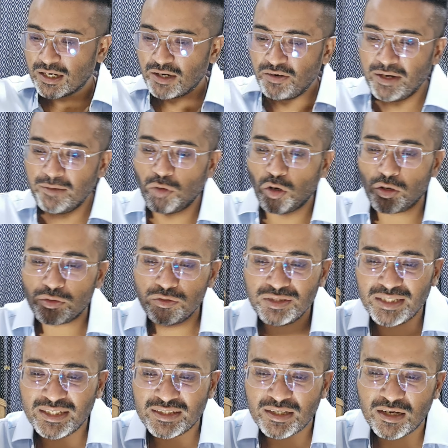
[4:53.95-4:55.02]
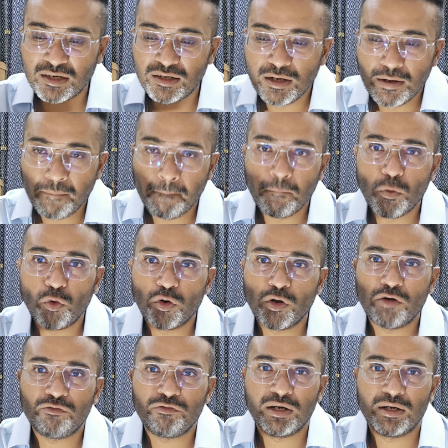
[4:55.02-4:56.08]
green bottles. These are more
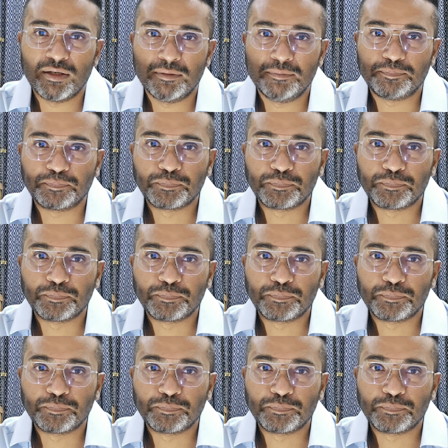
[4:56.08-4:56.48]
of a